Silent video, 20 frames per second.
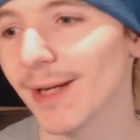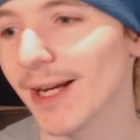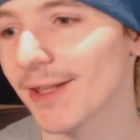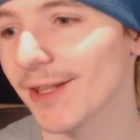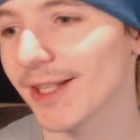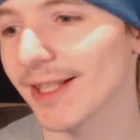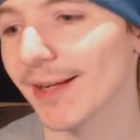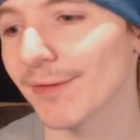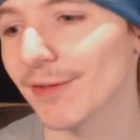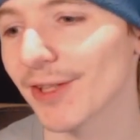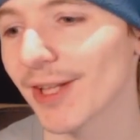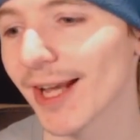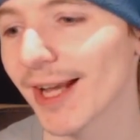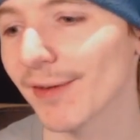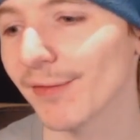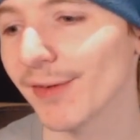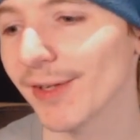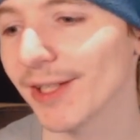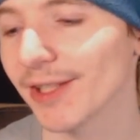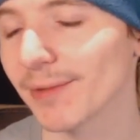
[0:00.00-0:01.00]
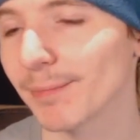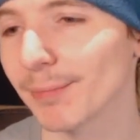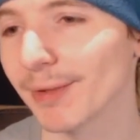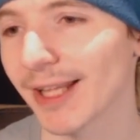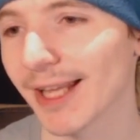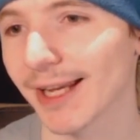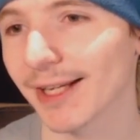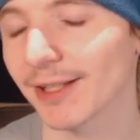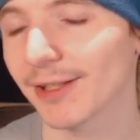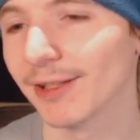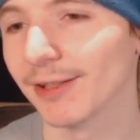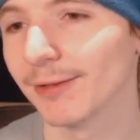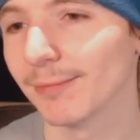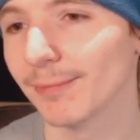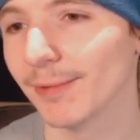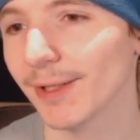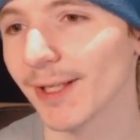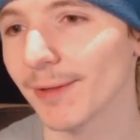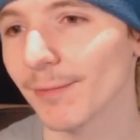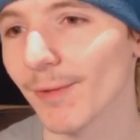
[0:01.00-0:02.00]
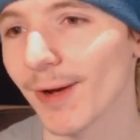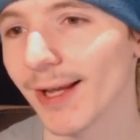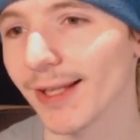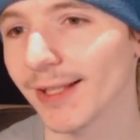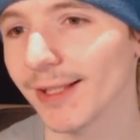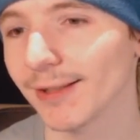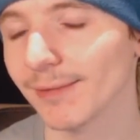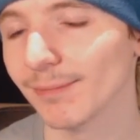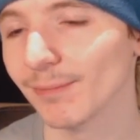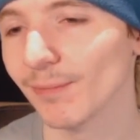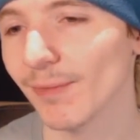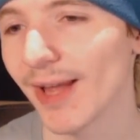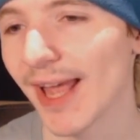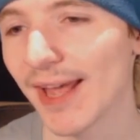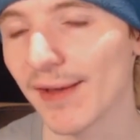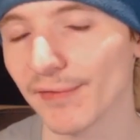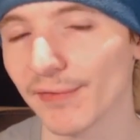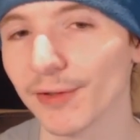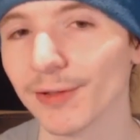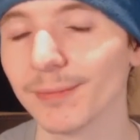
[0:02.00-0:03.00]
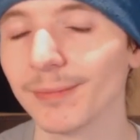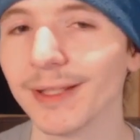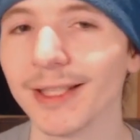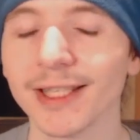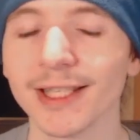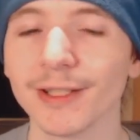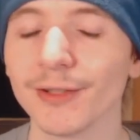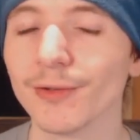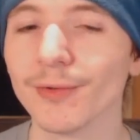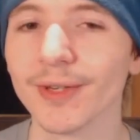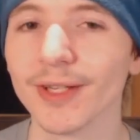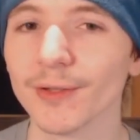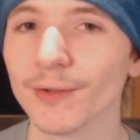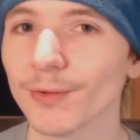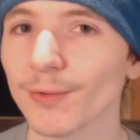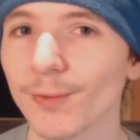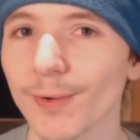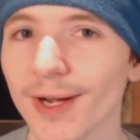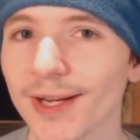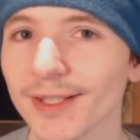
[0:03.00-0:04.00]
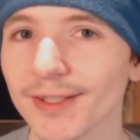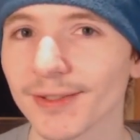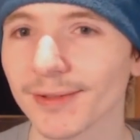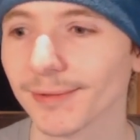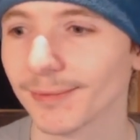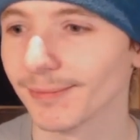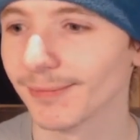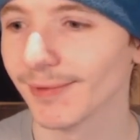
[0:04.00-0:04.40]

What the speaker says: And then after that I think it's black, but I rarely ever play green or white.